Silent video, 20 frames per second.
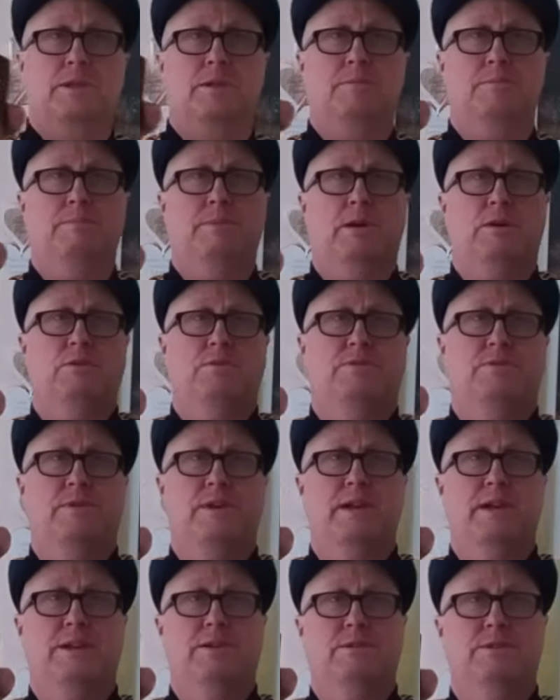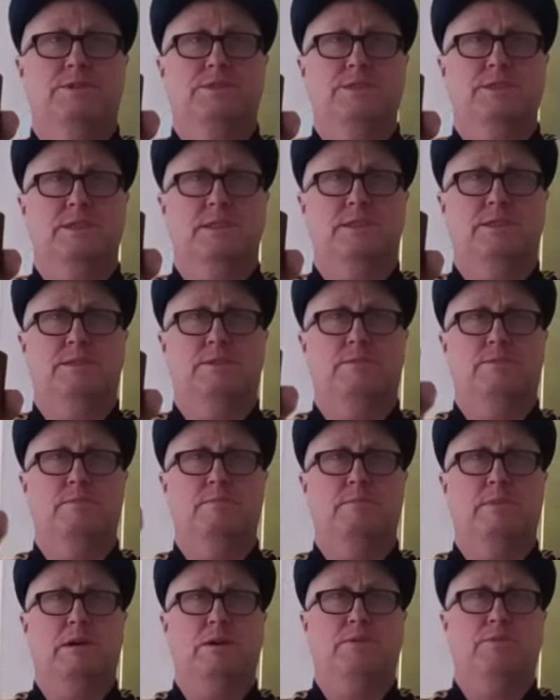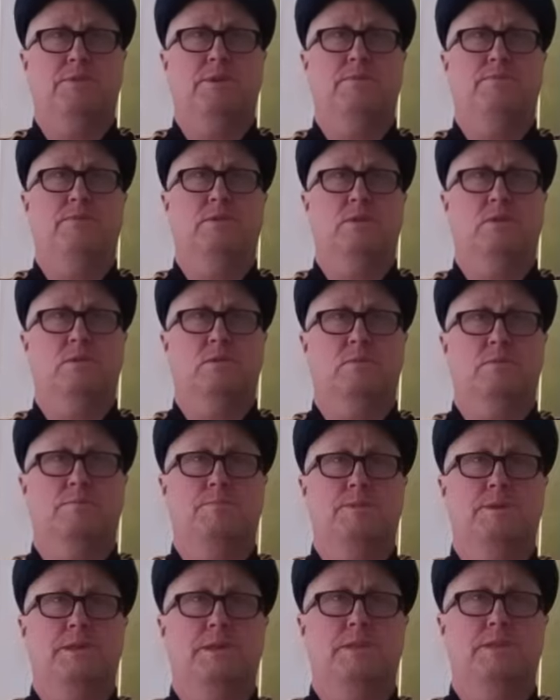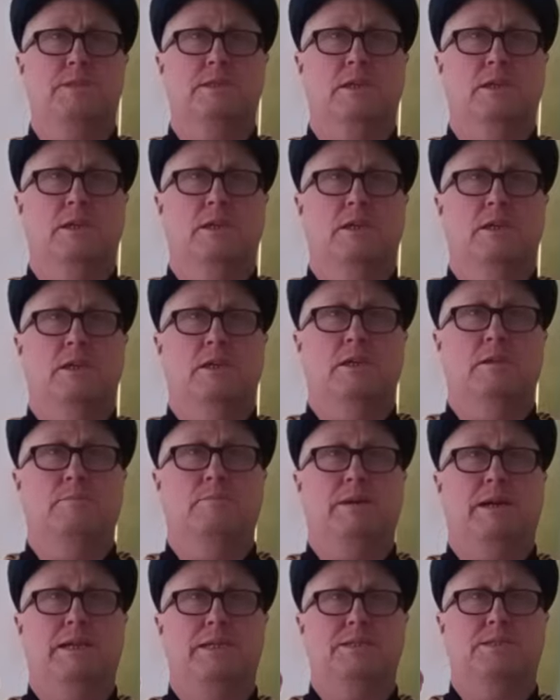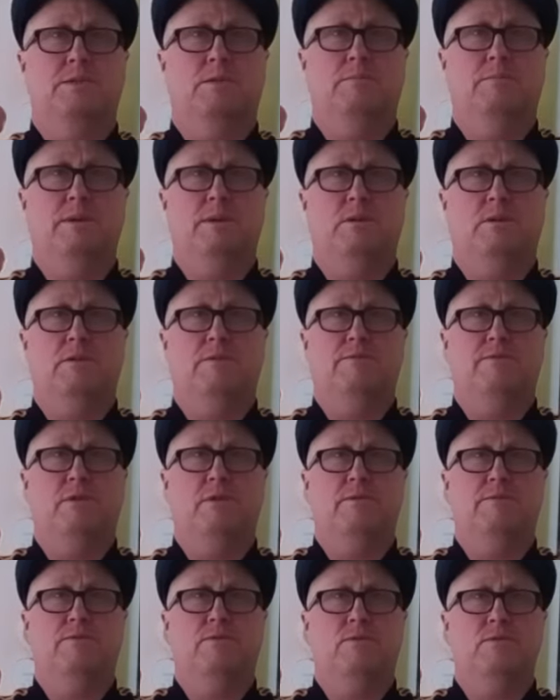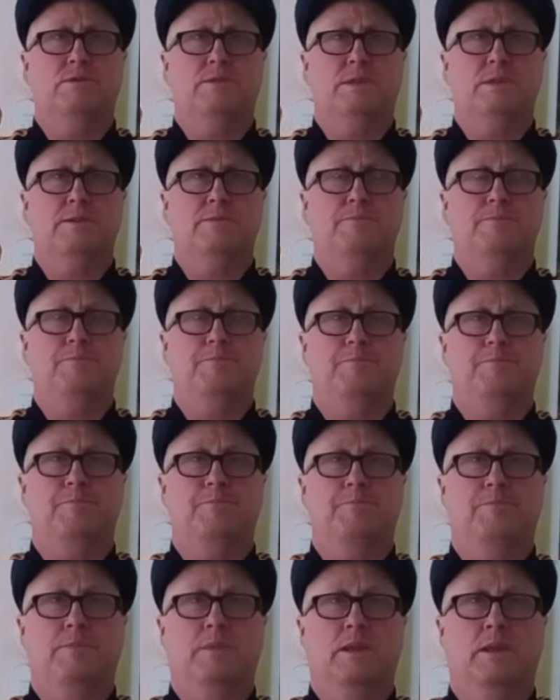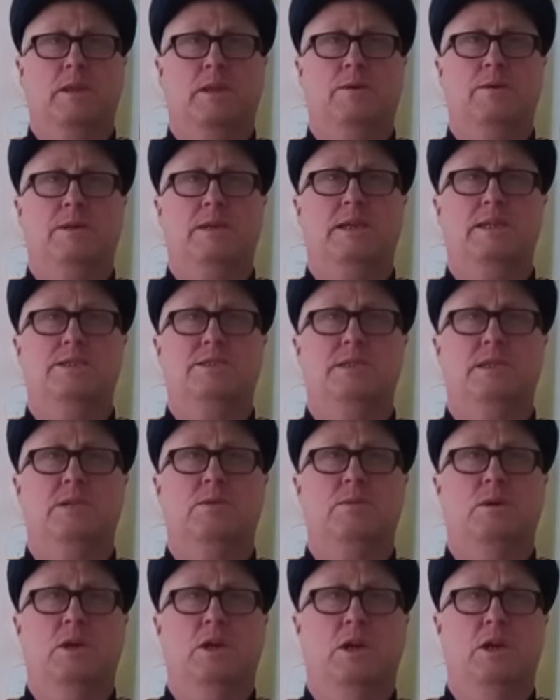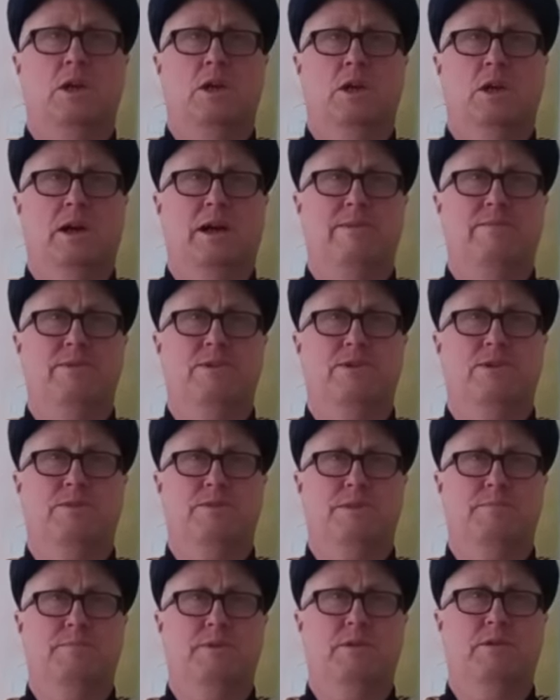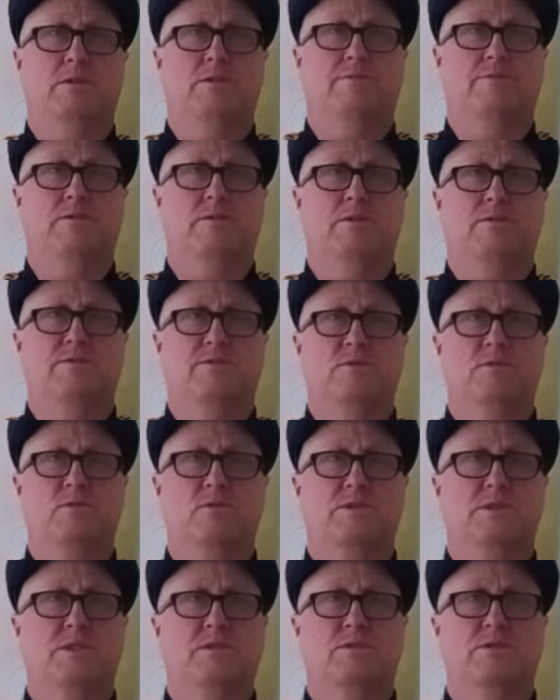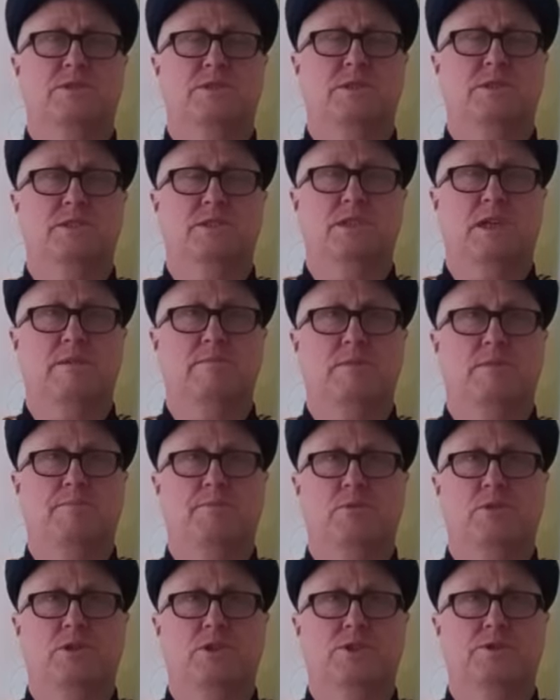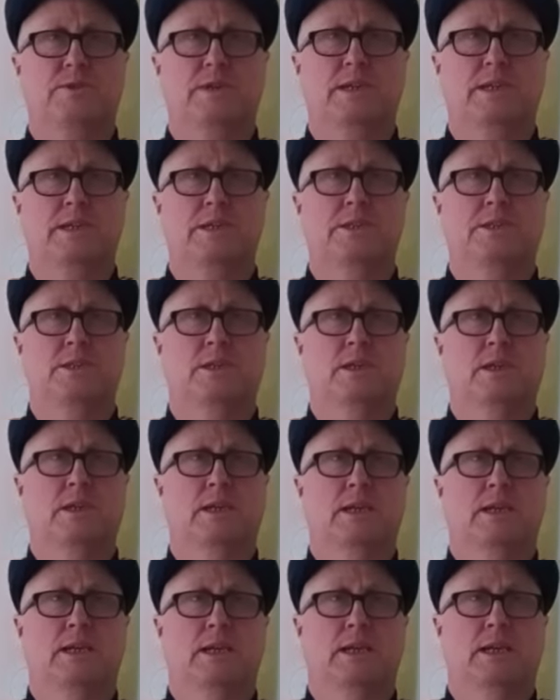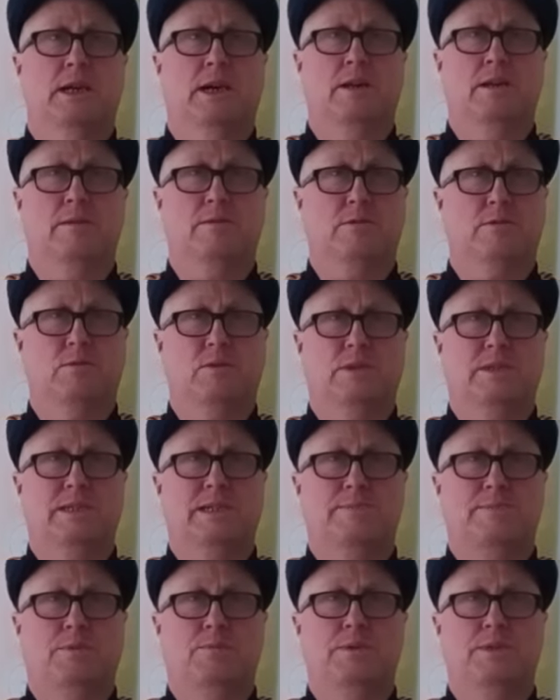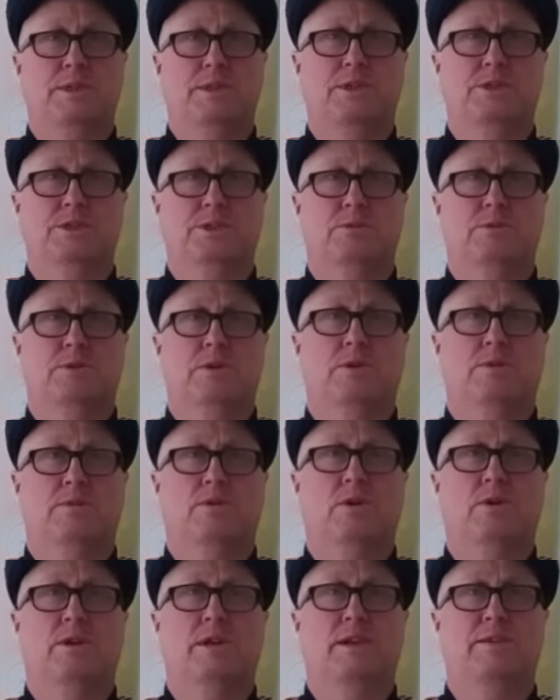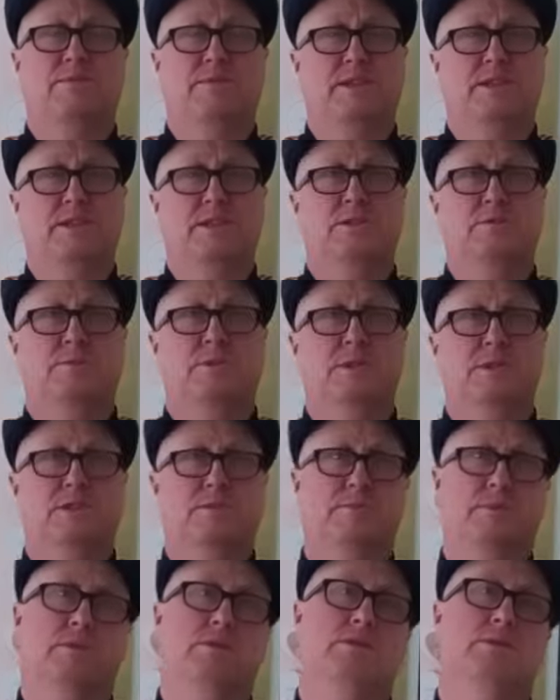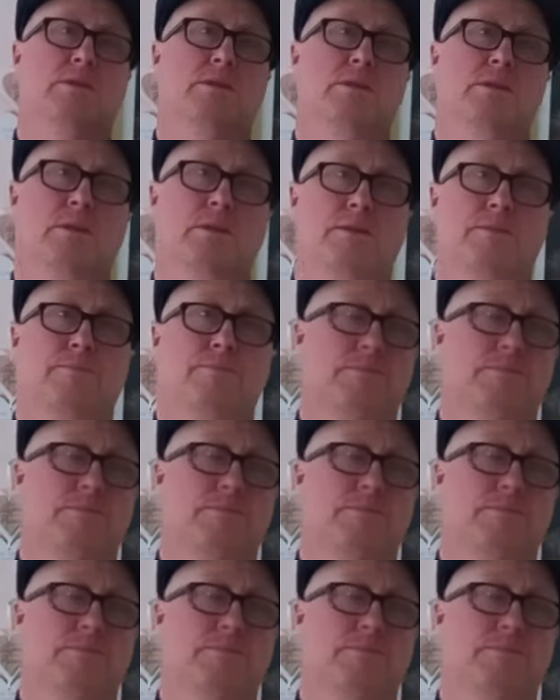and Bell Fragrances from both different companies based on BR540. Okay, so I haven't got the BR540 because it's set my price range and I'm quite happy with these two that I've got if this is what it smells like.